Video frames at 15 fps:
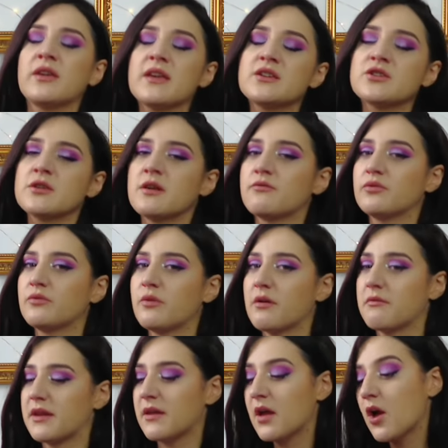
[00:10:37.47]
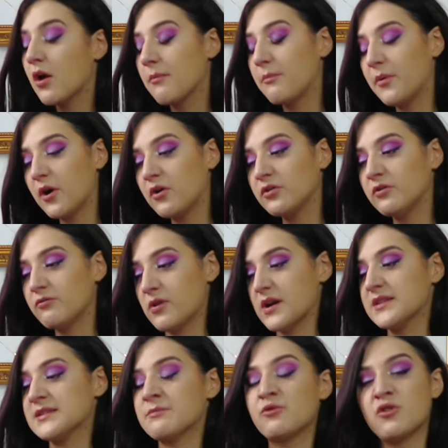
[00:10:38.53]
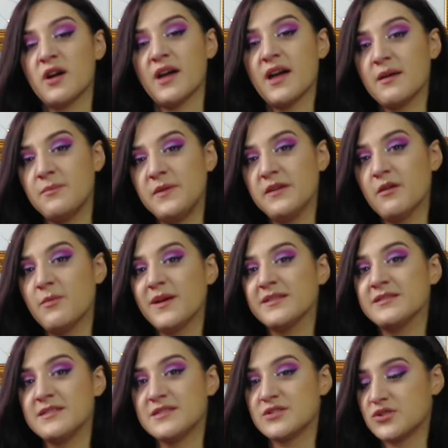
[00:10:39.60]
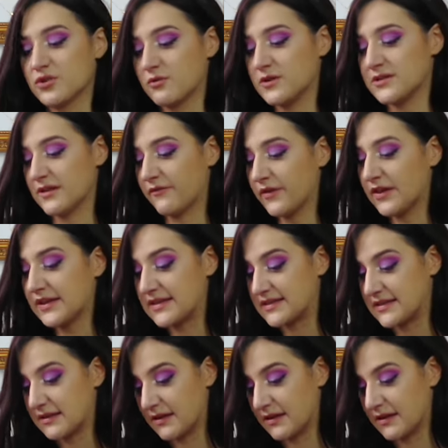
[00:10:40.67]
occasion I would wear it. But otherwise, I'm quite happy about this choice. I think it's